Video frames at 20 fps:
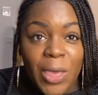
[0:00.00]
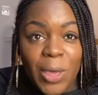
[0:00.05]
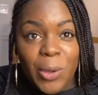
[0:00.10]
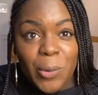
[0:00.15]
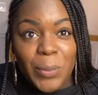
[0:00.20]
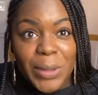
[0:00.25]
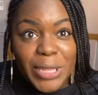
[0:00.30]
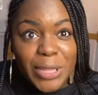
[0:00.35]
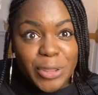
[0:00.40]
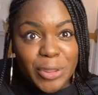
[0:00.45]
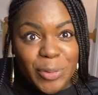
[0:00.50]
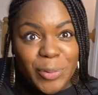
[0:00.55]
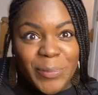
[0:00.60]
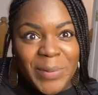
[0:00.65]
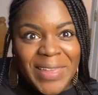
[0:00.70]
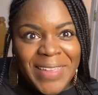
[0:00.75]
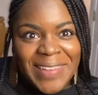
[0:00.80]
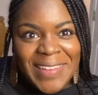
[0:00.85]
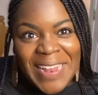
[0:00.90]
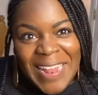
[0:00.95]
We do
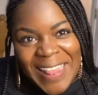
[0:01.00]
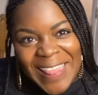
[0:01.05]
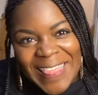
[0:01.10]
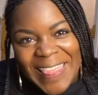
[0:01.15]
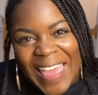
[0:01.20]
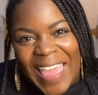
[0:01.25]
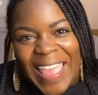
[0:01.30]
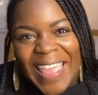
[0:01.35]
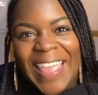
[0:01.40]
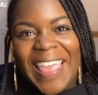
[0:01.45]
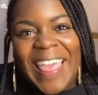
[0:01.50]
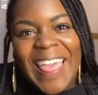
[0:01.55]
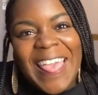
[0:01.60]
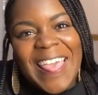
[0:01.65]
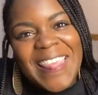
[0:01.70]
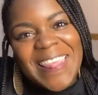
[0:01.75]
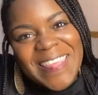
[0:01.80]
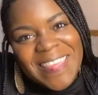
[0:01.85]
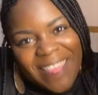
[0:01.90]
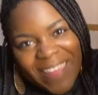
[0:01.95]
it like
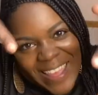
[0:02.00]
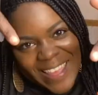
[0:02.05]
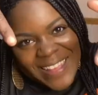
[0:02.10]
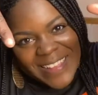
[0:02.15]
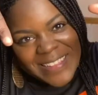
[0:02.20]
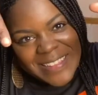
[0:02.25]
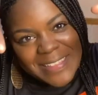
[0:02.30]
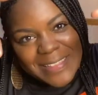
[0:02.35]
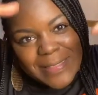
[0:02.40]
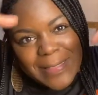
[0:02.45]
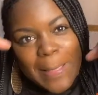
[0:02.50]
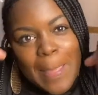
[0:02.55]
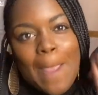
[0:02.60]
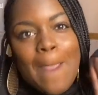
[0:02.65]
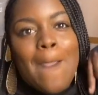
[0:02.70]
this.